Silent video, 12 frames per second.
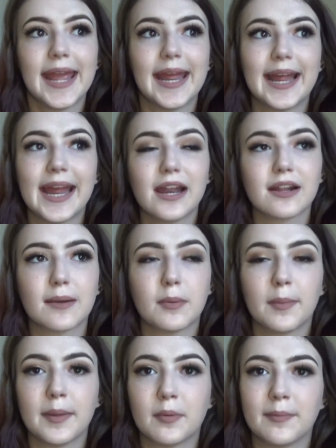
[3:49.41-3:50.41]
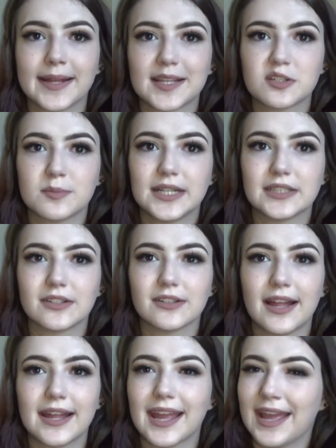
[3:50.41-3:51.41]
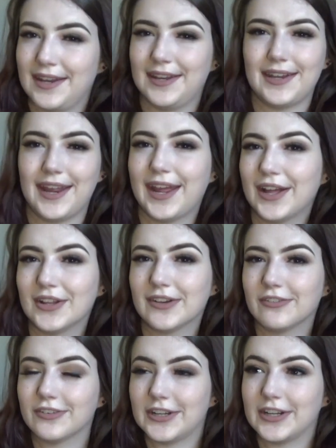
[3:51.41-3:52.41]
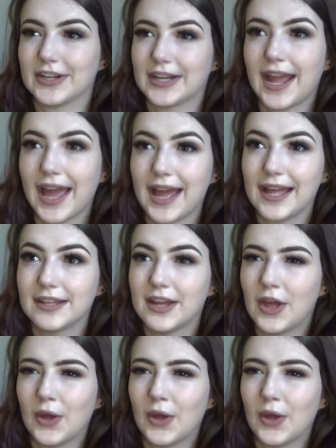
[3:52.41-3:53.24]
And I had a couple people message me, and they're like, an inhaler for your cat?